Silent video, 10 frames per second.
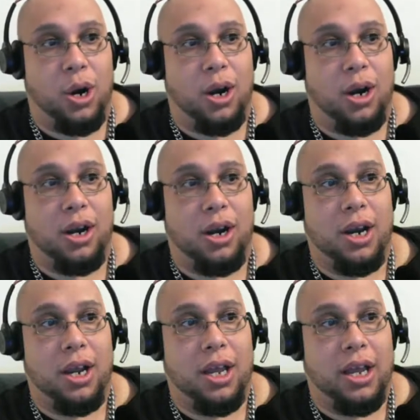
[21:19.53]

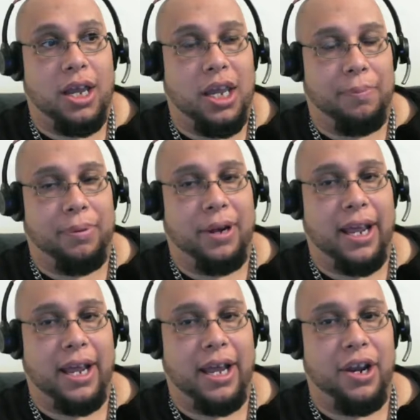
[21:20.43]
or he
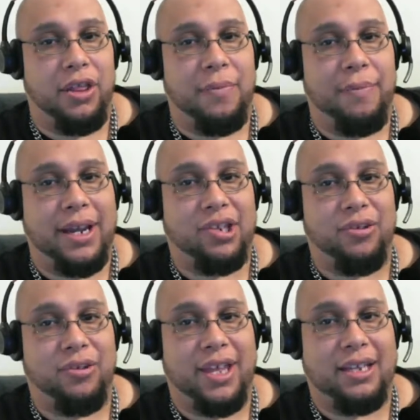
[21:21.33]
could play another
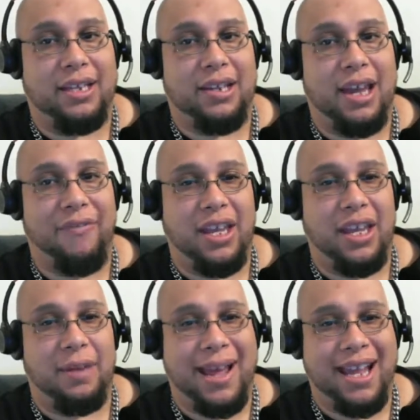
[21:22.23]
maester that's
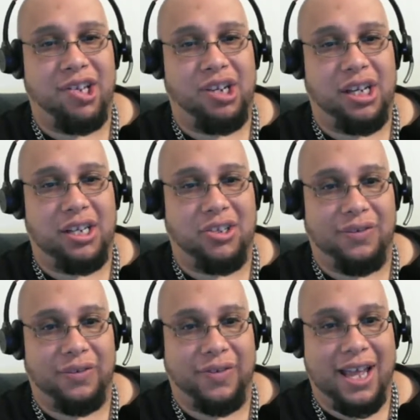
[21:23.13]
heavy in magic
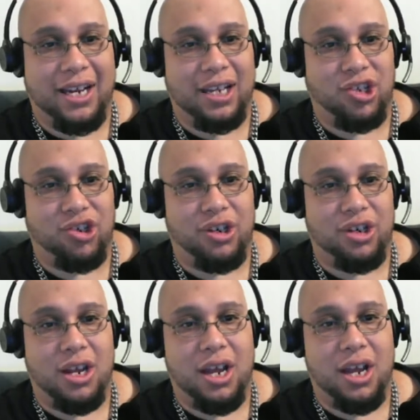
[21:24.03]
and stuff of that
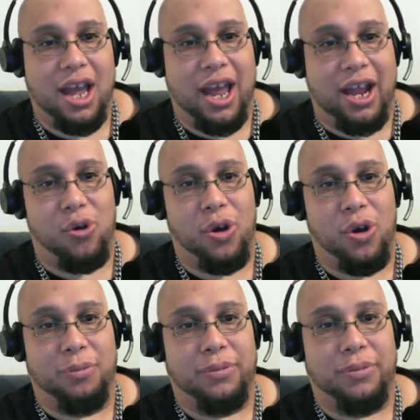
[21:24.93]
nature, and
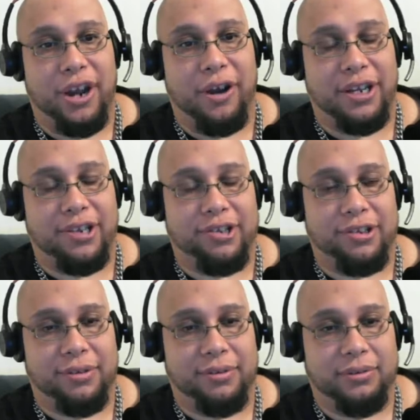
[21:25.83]
go help
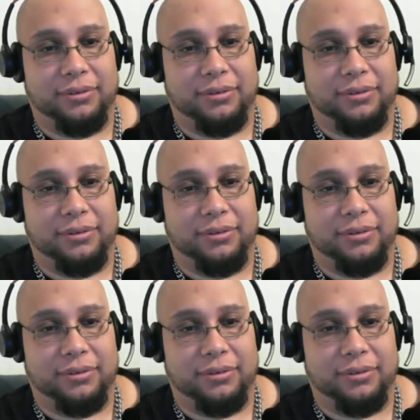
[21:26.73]
Daenerys.